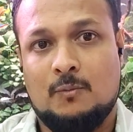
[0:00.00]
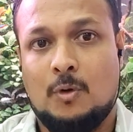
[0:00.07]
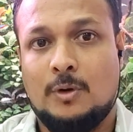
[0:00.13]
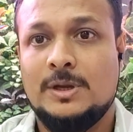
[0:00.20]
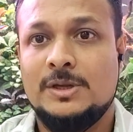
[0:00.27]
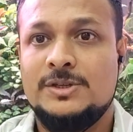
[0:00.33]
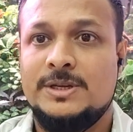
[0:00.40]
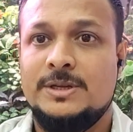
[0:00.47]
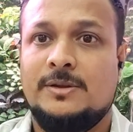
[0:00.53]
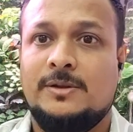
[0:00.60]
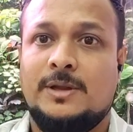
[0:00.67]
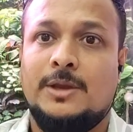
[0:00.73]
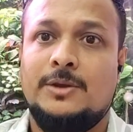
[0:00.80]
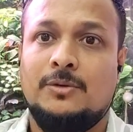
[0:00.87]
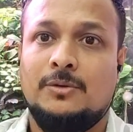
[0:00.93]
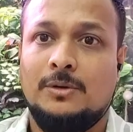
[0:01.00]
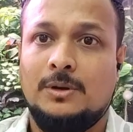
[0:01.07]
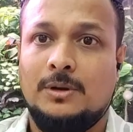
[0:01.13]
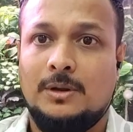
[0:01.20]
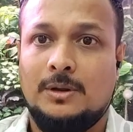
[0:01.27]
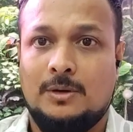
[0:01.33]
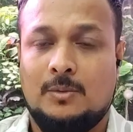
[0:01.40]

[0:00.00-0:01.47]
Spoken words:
water change schedule.